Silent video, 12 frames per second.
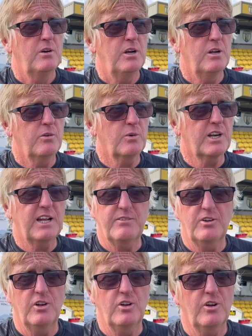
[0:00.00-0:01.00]
You're going to have
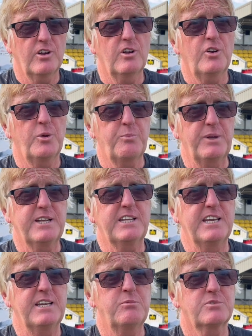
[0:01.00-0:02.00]
a lot of big
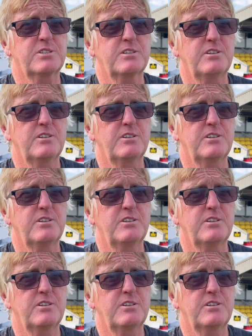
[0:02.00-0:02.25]
games.